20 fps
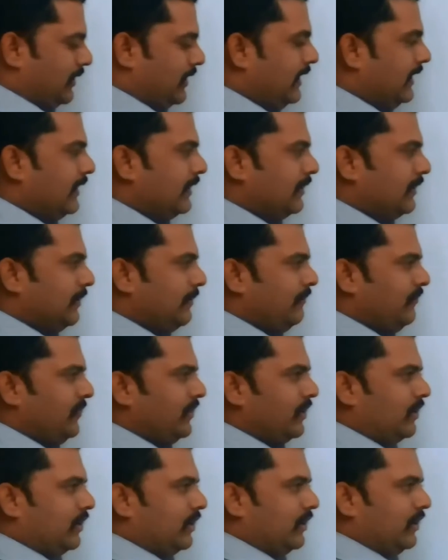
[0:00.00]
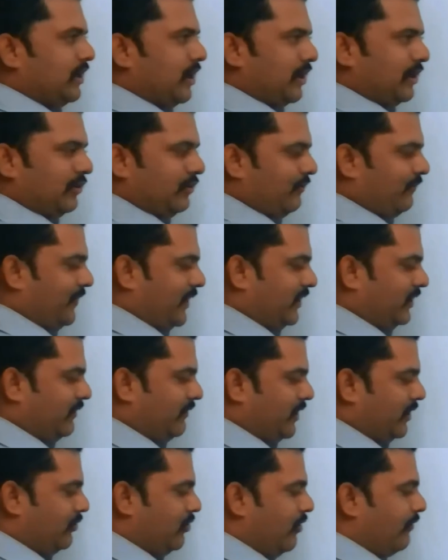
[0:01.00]
here in order to find the
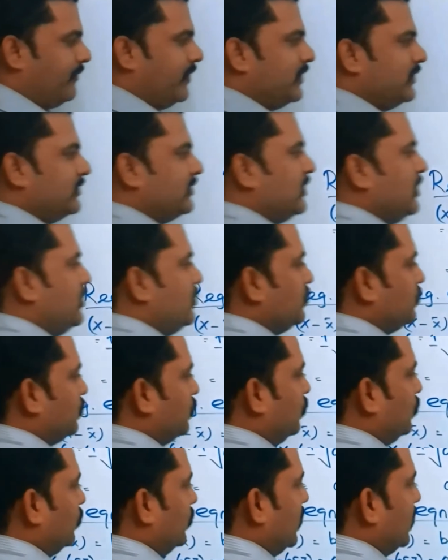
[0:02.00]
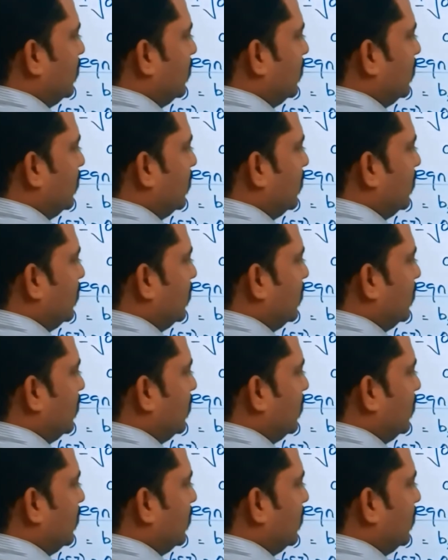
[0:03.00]
value of x. So